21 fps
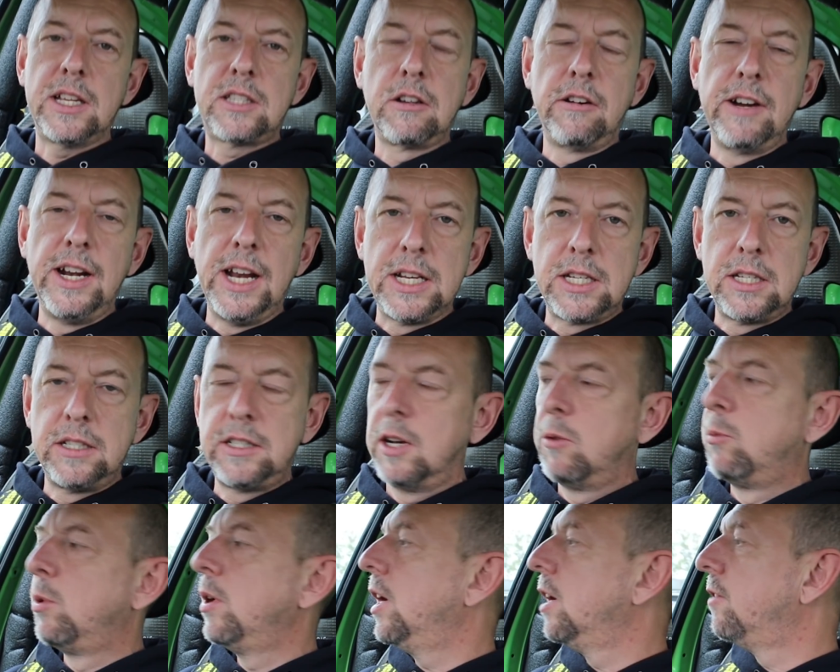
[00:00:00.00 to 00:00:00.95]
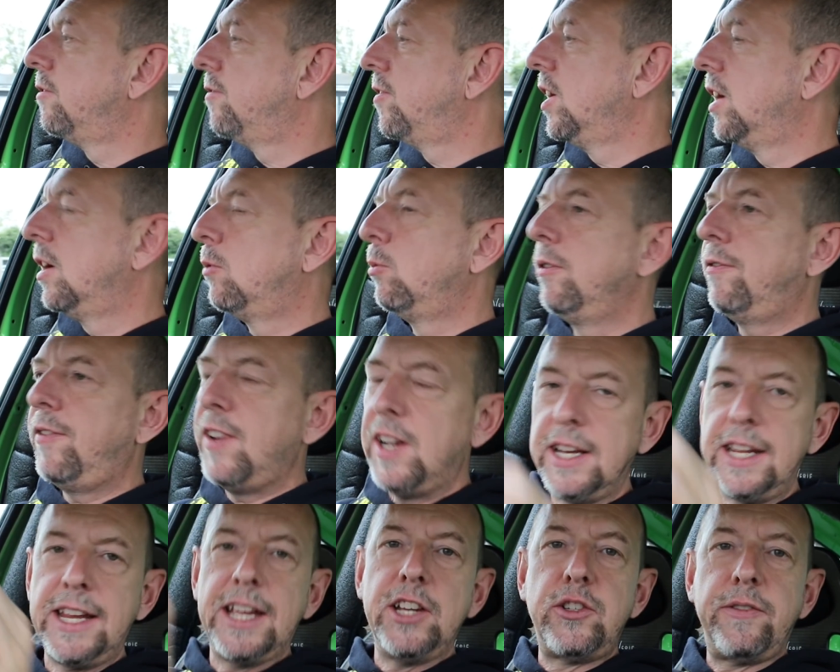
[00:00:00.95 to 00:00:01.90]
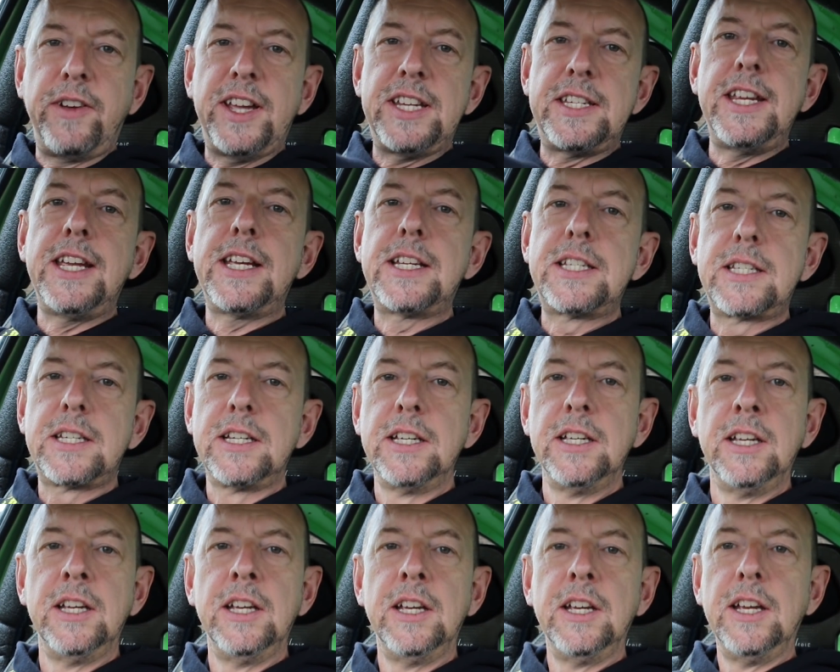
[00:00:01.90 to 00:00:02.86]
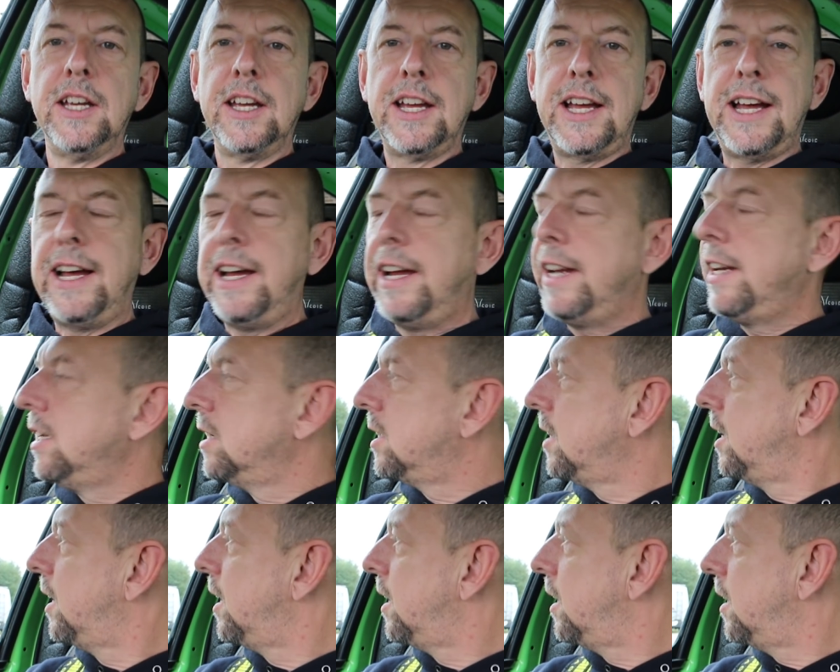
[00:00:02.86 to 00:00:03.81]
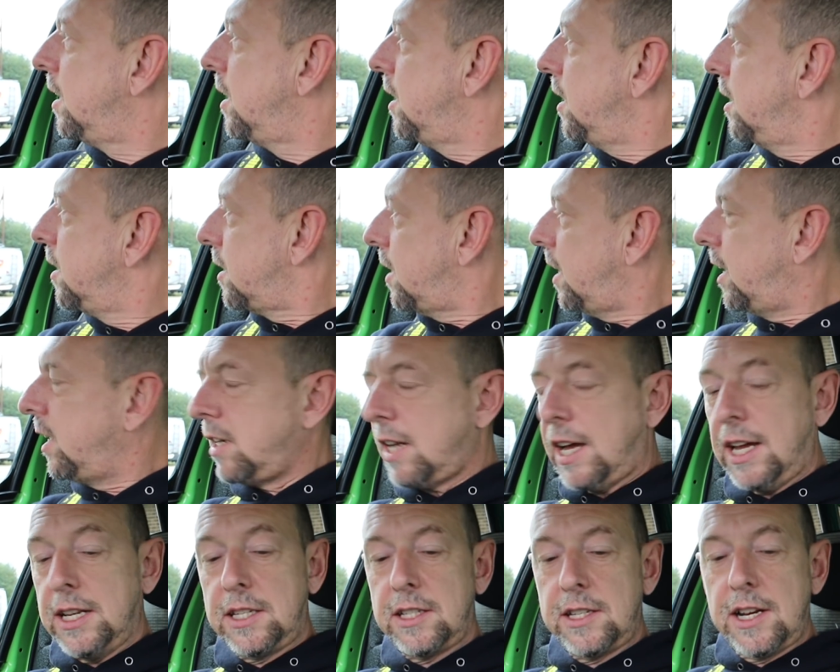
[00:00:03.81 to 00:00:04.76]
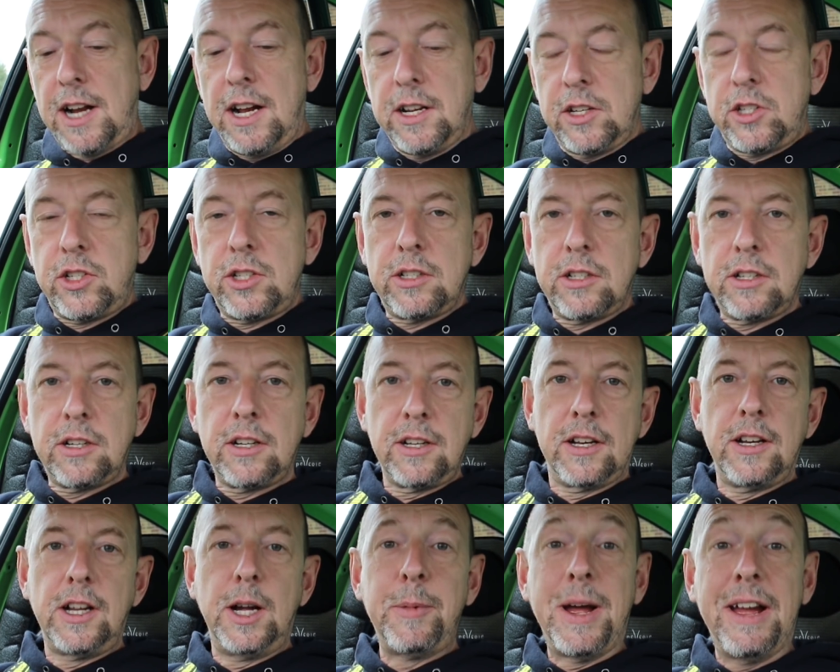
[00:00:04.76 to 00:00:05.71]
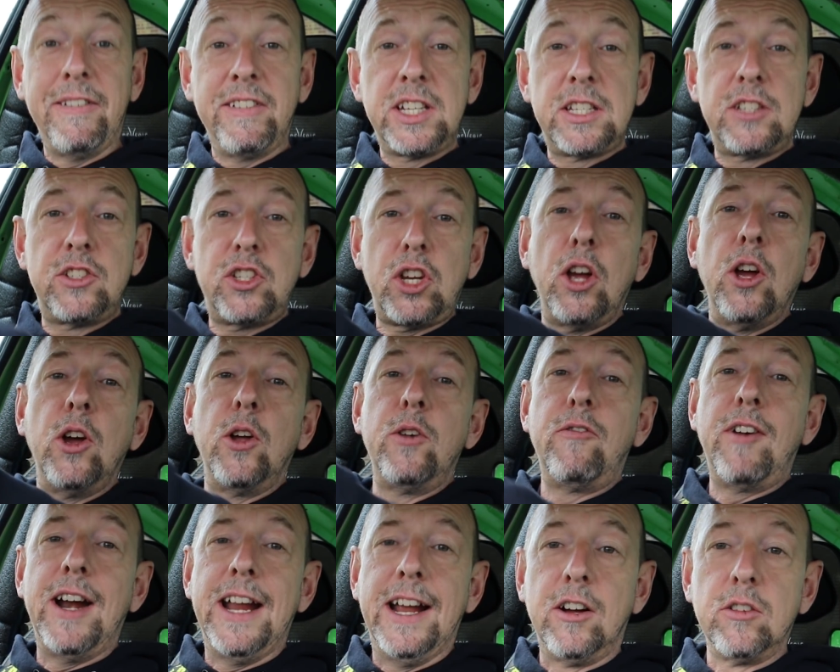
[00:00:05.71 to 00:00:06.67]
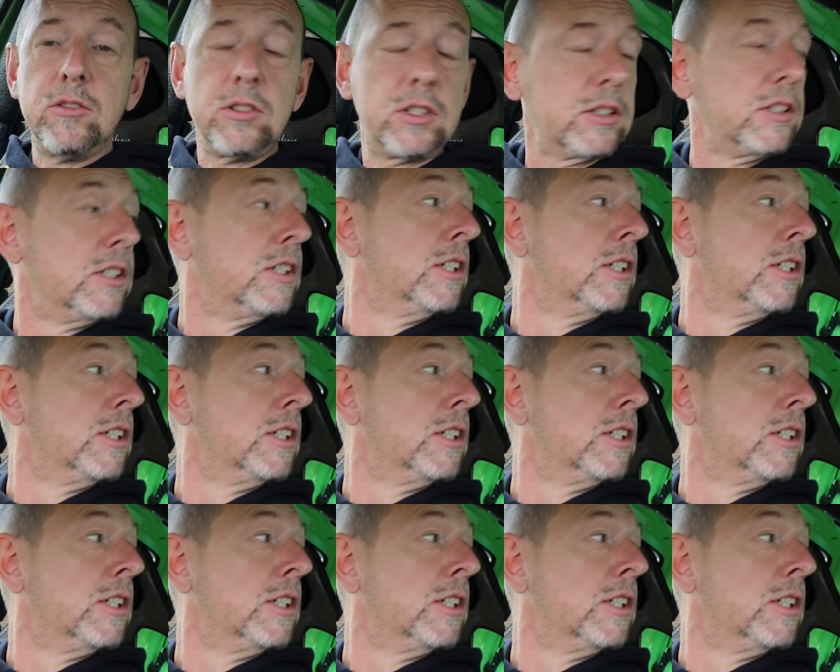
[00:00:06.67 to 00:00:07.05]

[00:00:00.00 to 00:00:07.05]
Sorry, ladies and gentlemen, we found the edge of Essex, and as such, I'm having to turn round.